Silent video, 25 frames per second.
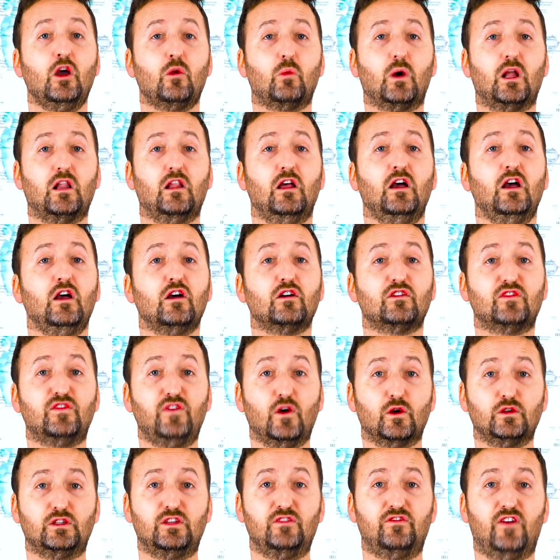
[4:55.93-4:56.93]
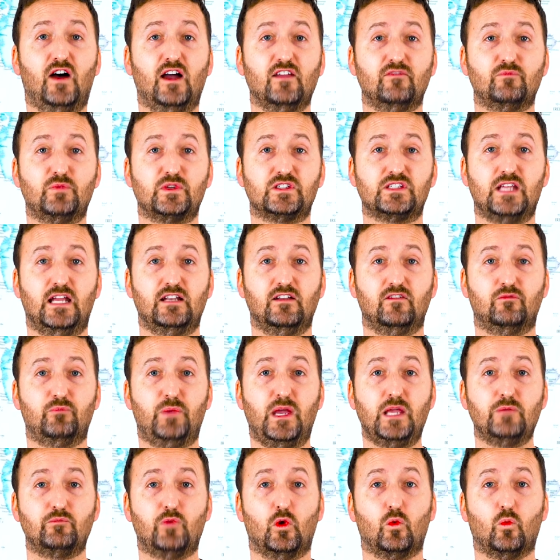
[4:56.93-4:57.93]
Well, forty-five percent of
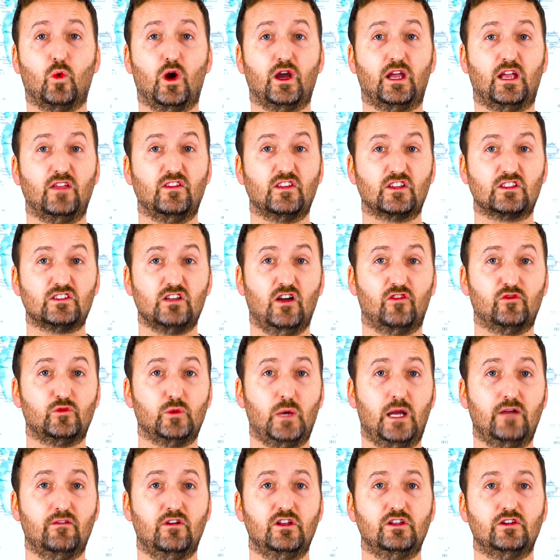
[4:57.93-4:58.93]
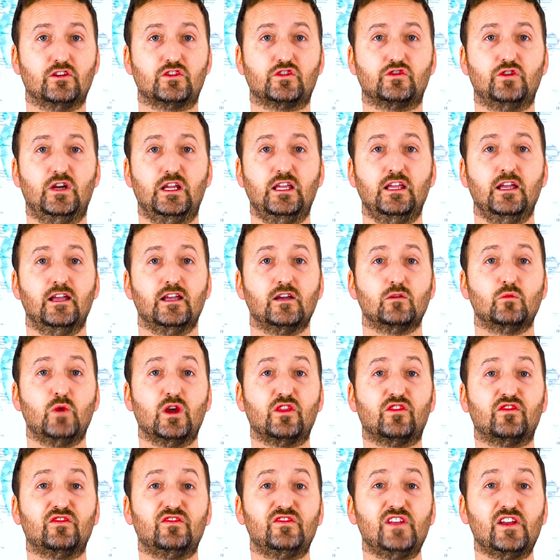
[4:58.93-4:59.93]
people work in the software industry,
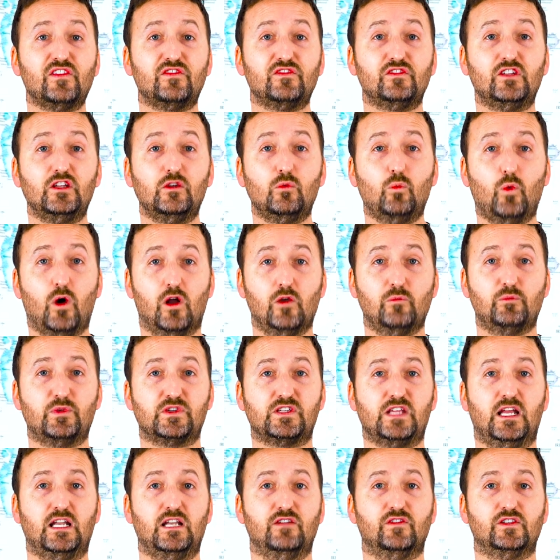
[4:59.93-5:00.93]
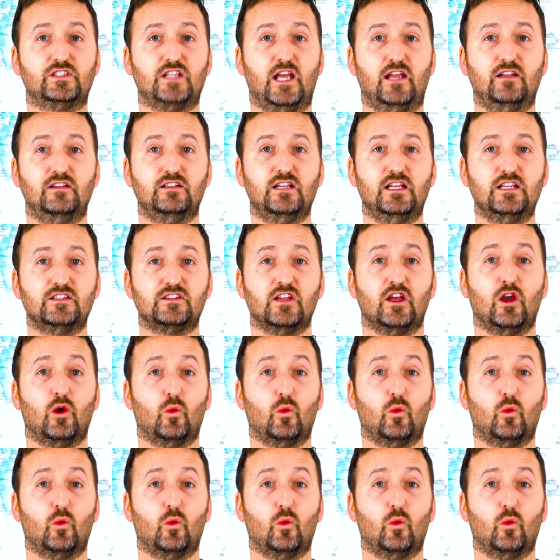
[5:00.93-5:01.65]
with fifty-one percent of attendees